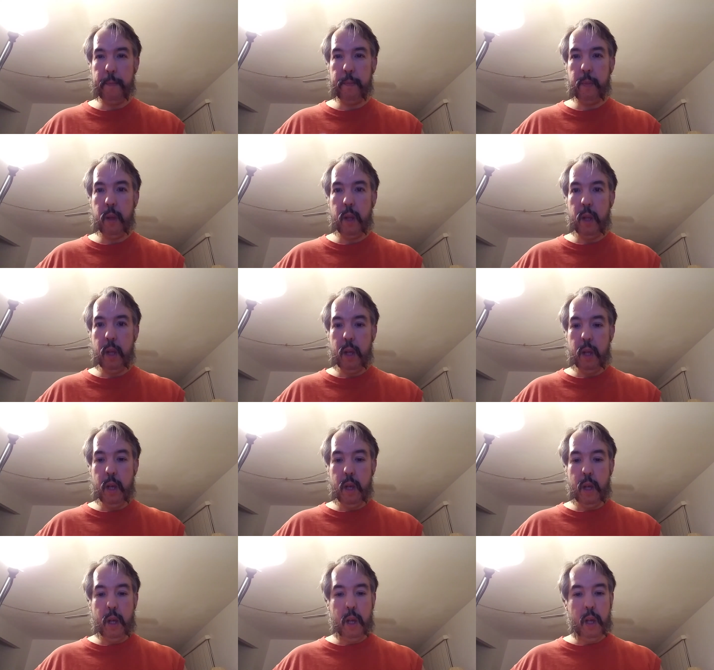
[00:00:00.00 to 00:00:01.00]

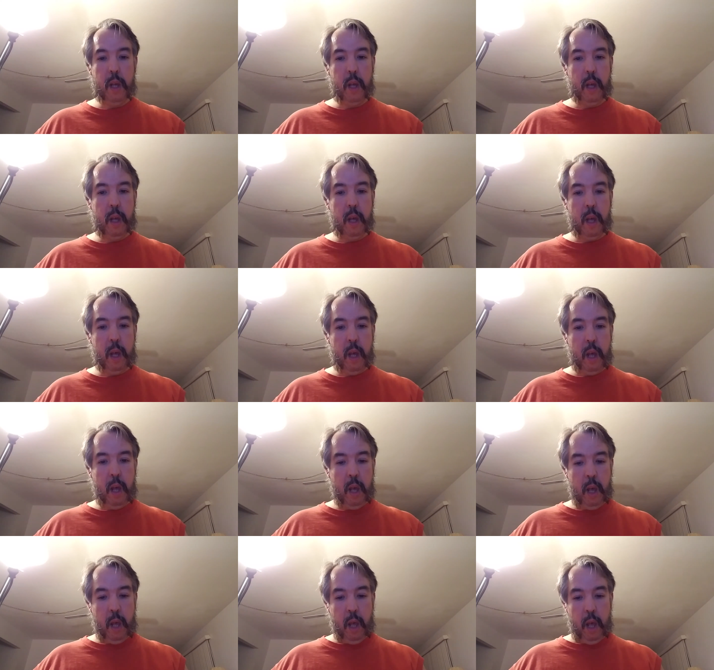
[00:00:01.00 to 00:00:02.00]

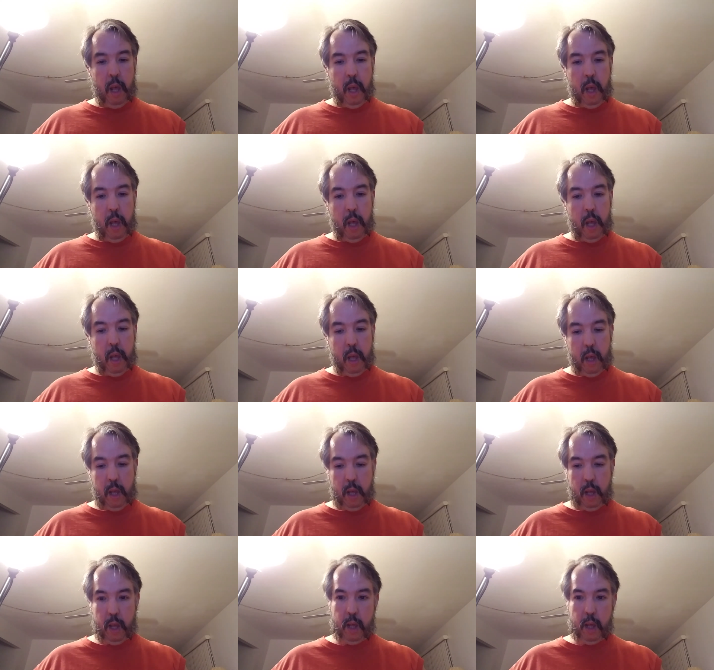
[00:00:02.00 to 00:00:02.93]
Nobody speaks.